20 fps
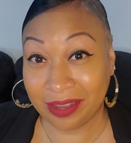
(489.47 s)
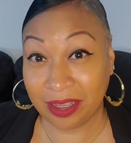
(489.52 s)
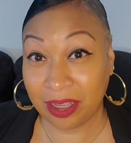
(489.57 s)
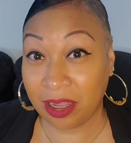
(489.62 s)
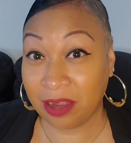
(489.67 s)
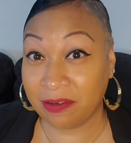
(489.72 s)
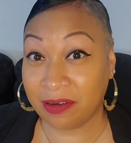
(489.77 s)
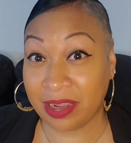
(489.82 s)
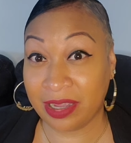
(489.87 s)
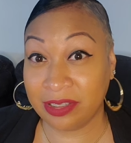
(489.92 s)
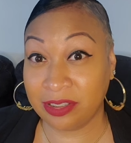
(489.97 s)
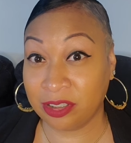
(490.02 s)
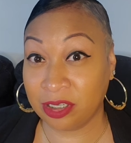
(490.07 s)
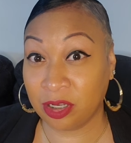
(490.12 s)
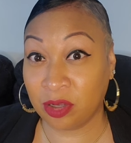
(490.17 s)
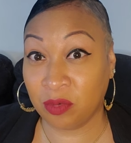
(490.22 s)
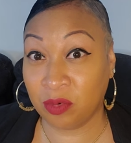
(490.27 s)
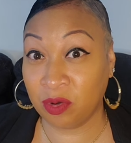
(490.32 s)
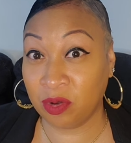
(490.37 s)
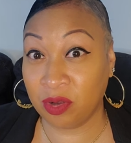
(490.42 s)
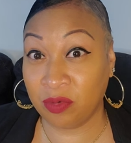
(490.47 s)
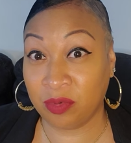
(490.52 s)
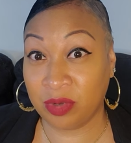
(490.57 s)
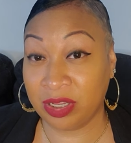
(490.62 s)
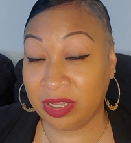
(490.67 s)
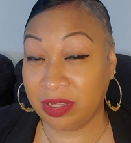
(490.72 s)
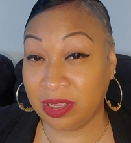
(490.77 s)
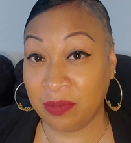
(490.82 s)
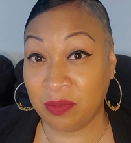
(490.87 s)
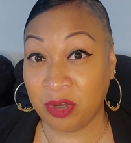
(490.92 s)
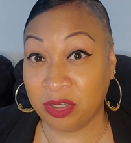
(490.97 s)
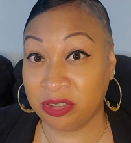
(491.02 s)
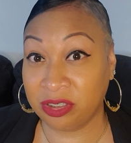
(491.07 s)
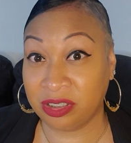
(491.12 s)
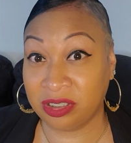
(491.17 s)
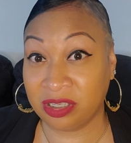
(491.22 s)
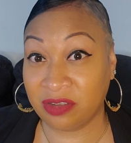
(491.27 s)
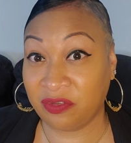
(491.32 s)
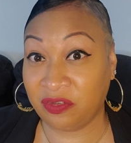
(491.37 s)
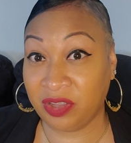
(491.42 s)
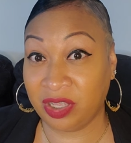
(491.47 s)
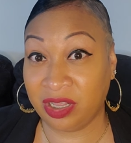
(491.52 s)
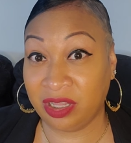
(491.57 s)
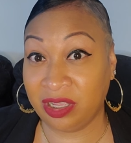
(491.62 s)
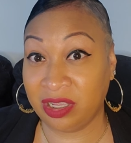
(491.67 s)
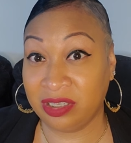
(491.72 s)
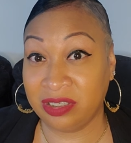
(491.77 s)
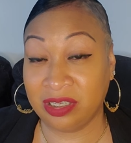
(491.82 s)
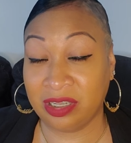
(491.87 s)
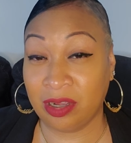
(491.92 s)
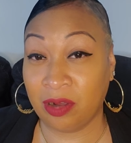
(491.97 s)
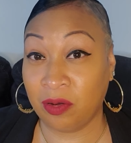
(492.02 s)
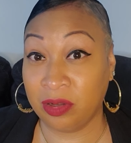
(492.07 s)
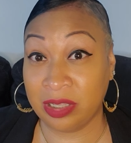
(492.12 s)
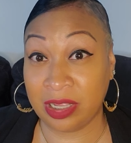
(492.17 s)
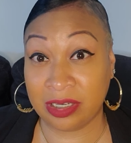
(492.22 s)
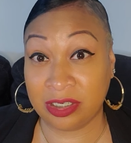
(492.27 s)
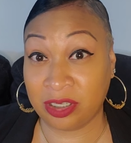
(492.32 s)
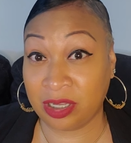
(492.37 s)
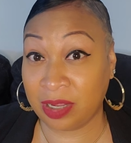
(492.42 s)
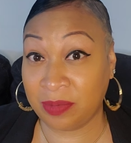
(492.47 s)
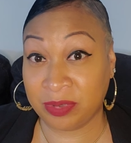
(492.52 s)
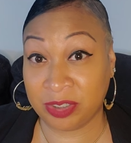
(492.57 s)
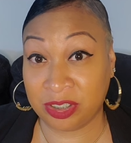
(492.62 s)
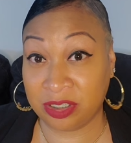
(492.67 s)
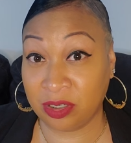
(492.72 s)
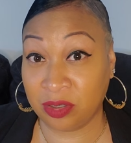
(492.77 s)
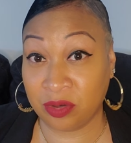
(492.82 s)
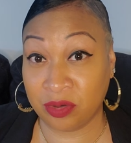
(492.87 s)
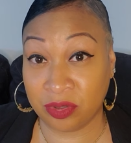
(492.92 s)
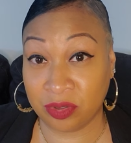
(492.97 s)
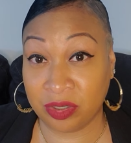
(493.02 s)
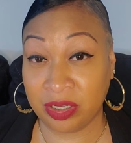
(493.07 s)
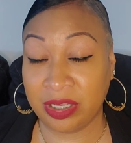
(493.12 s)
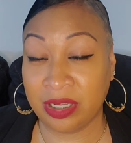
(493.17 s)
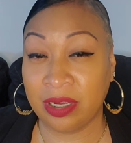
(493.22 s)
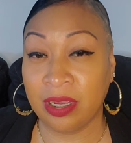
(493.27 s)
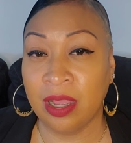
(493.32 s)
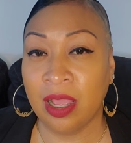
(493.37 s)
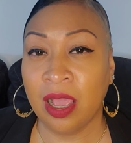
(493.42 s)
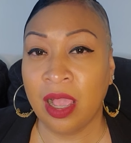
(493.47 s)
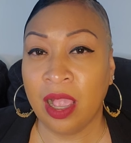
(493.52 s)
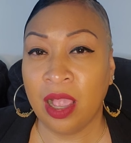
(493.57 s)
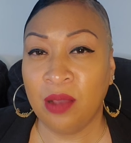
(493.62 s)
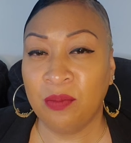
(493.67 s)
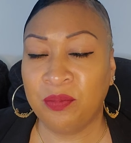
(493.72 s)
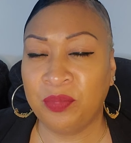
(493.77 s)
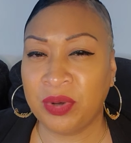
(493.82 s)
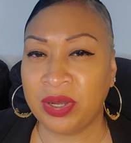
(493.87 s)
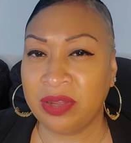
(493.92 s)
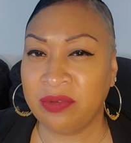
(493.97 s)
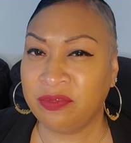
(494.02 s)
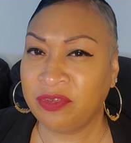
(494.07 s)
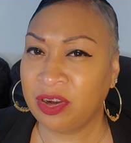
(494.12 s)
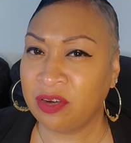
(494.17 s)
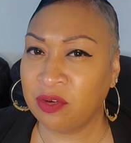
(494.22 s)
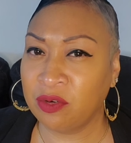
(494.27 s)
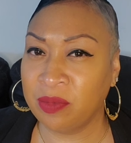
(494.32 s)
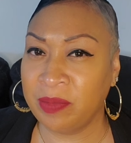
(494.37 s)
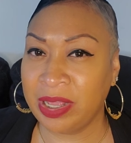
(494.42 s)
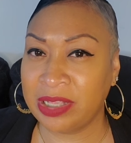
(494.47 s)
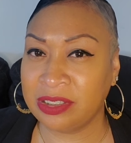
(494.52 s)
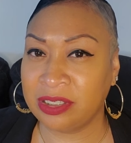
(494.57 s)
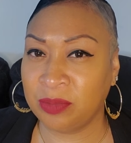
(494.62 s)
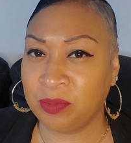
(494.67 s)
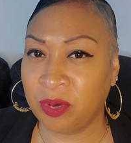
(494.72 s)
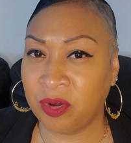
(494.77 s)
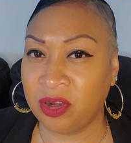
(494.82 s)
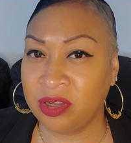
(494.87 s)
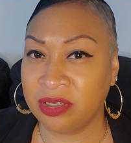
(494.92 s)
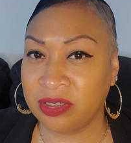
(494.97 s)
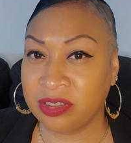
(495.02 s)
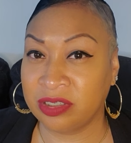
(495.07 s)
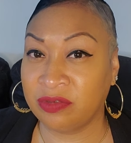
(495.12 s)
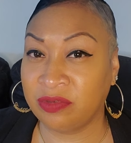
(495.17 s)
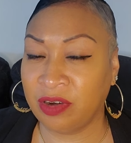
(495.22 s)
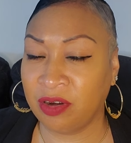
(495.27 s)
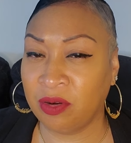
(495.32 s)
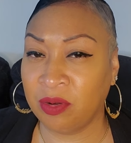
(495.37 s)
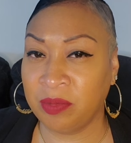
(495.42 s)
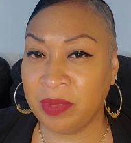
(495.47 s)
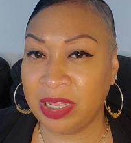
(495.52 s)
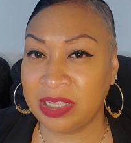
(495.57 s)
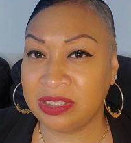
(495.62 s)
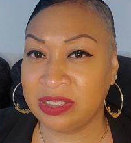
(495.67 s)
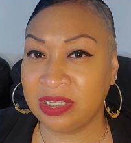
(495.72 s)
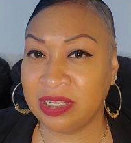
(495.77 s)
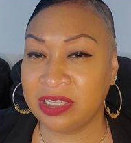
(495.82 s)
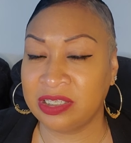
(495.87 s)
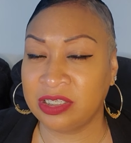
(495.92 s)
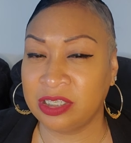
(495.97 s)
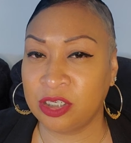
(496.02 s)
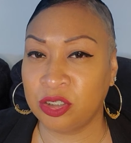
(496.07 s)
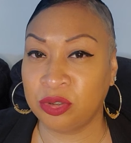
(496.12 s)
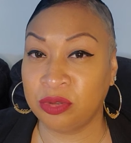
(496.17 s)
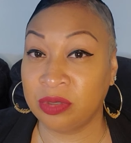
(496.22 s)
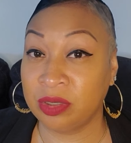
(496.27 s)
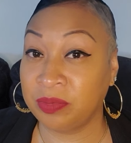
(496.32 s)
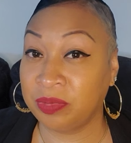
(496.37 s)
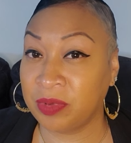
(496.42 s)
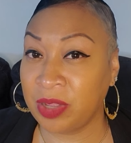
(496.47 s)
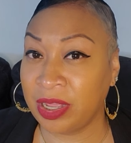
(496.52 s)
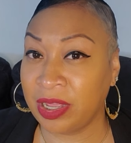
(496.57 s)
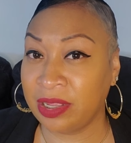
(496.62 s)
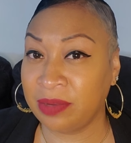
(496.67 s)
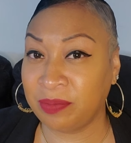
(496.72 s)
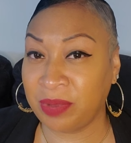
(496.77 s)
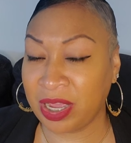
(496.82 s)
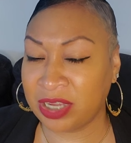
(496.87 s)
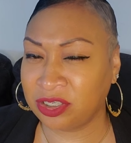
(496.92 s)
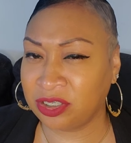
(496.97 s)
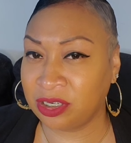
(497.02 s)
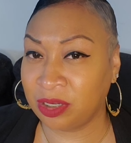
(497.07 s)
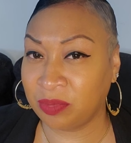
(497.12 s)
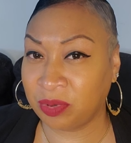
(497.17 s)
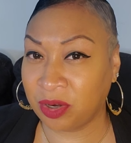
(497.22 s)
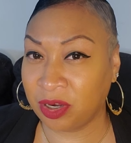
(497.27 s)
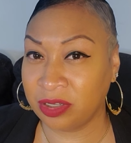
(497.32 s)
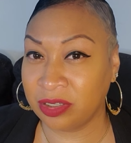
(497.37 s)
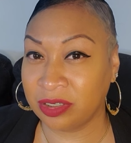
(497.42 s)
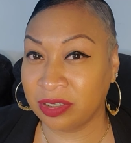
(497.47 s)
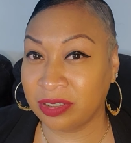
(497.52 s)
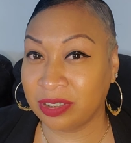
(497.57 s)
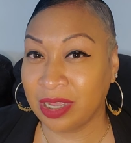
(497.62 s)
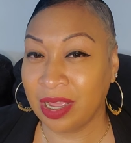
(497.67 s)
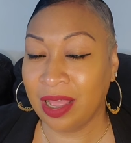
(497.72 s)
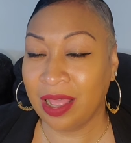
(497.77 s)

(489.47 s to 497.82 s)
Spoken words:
All right, tug of war with emotions and feelings and all that type of shit going on here. But very romantic partners, very romantic and sensual and passionate partners,